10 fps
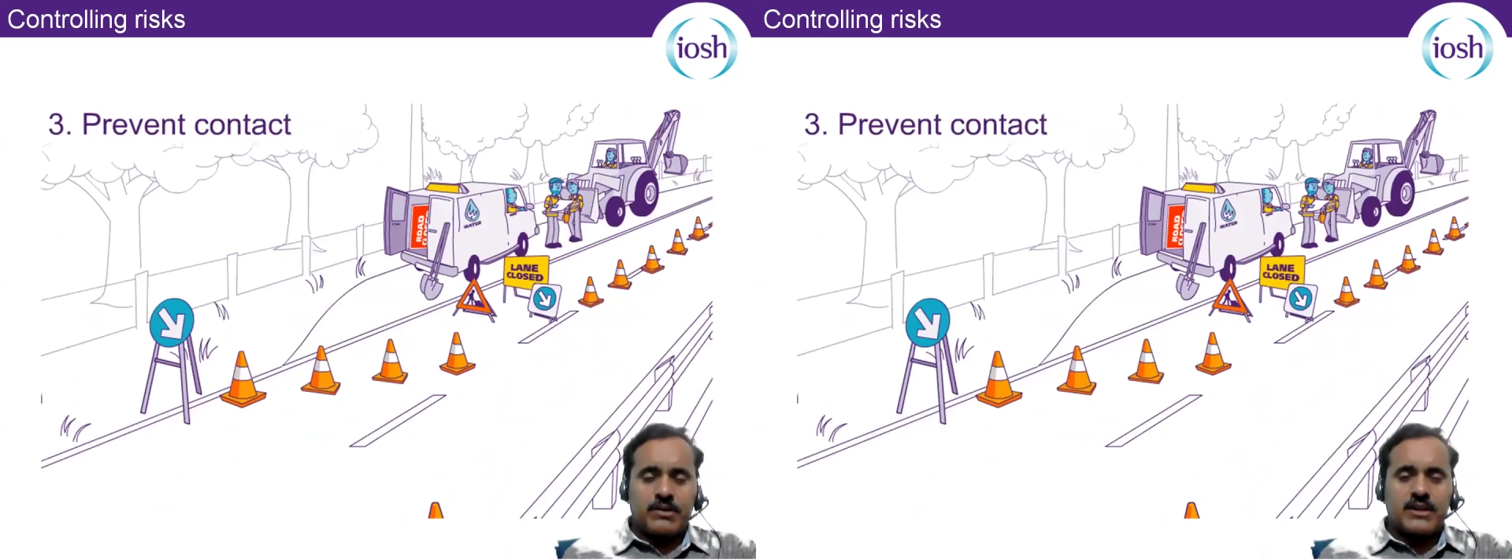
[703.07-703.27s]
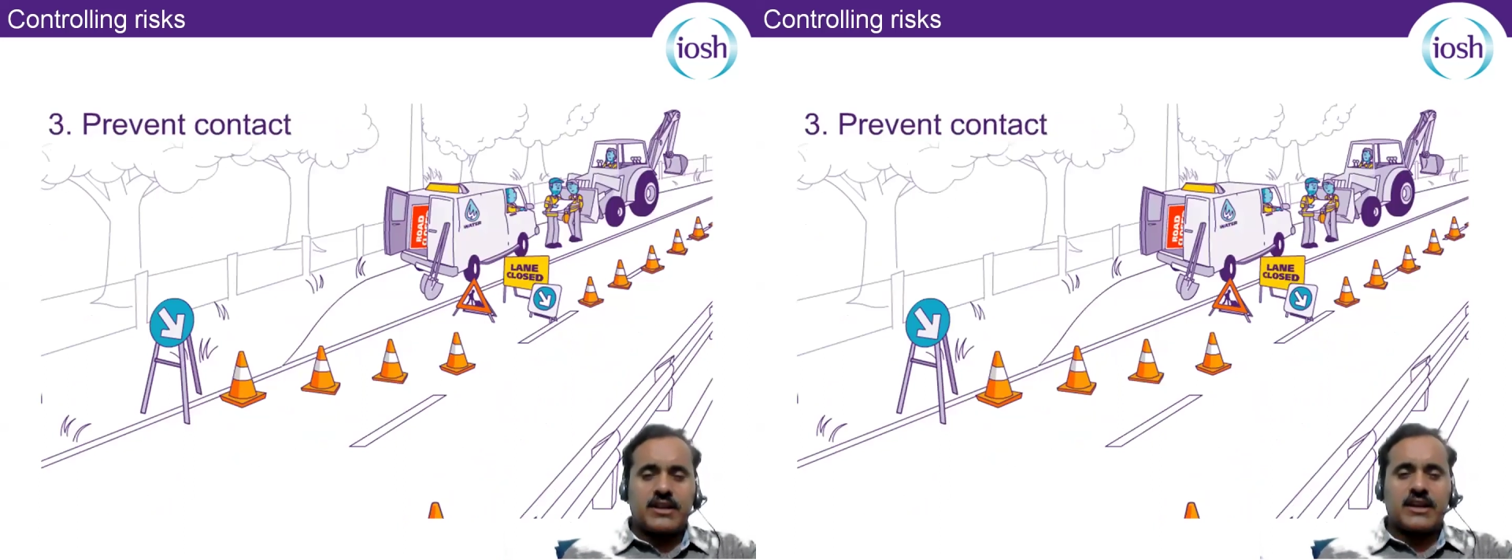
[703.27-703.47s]

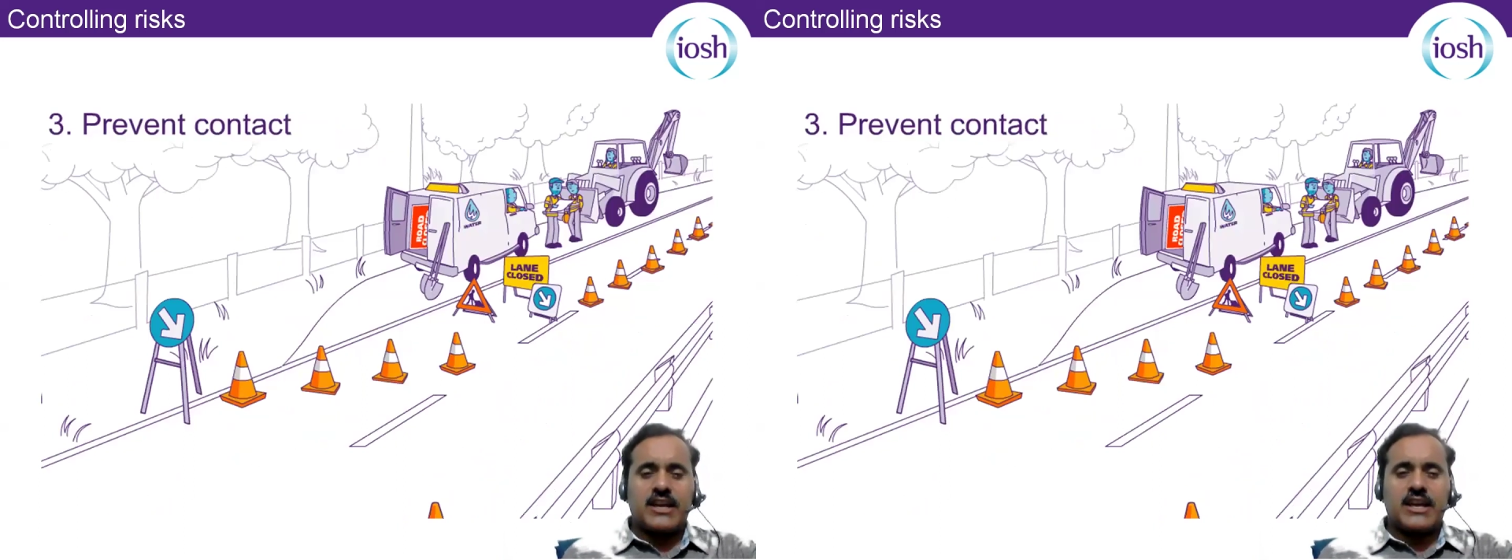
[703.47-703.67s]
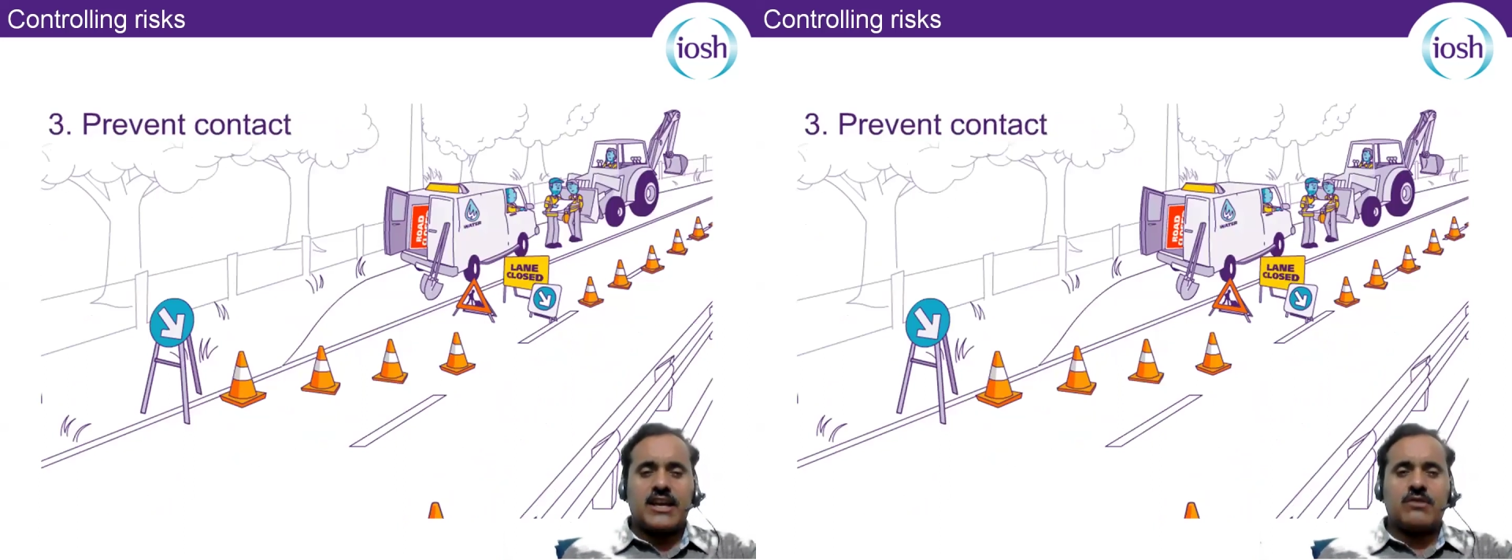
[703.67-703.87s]
but
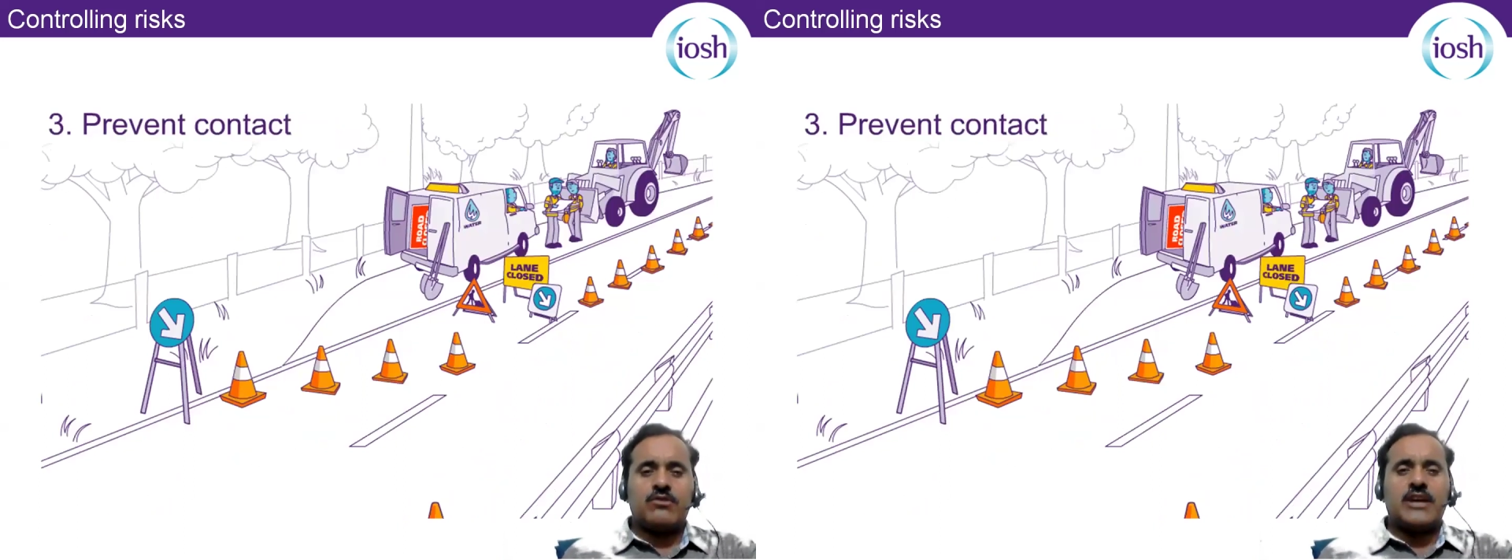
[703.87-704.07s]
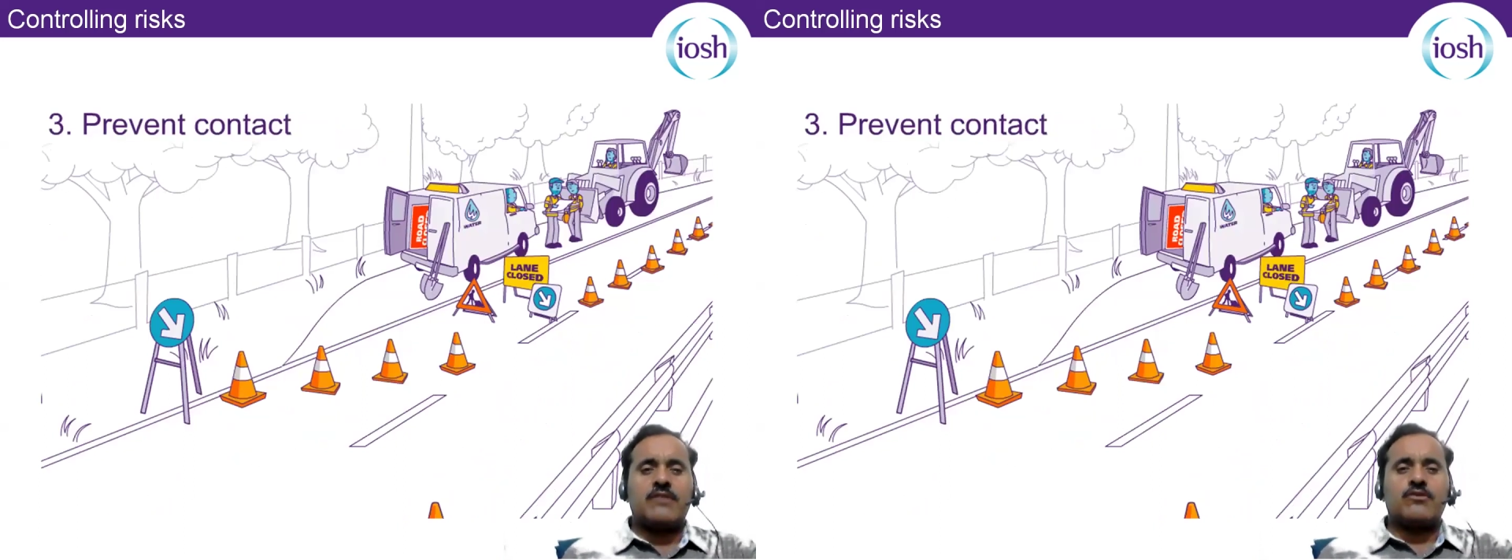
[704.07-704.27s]
again,
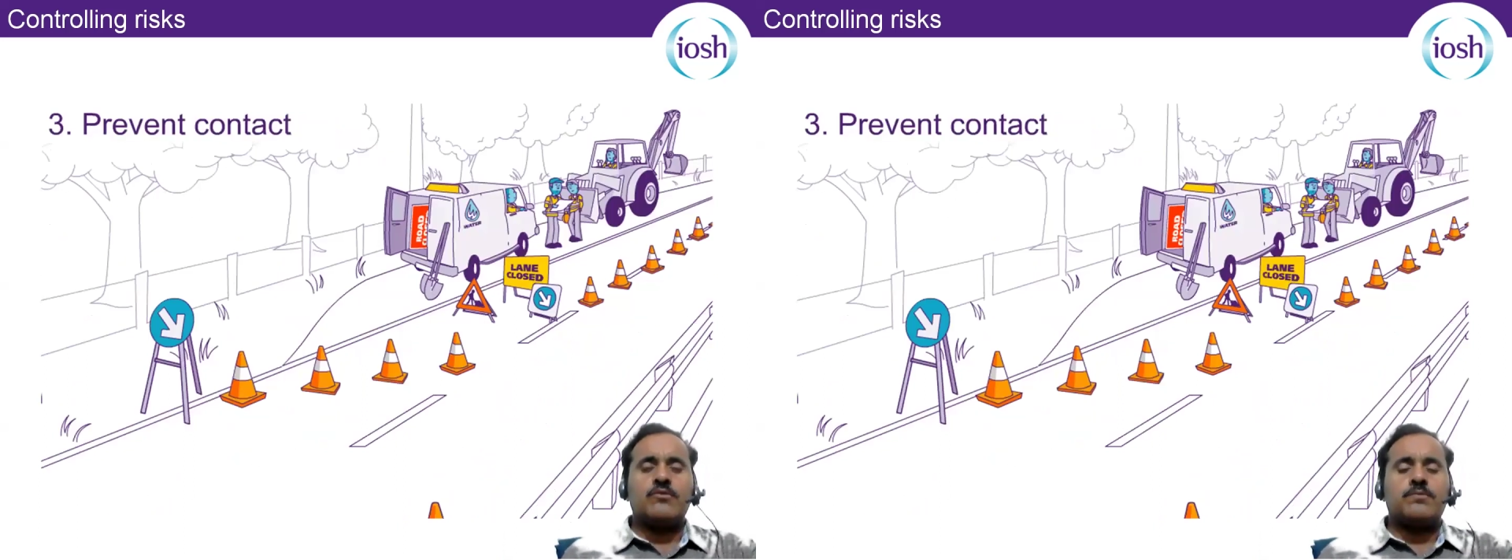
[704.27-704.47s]
we have to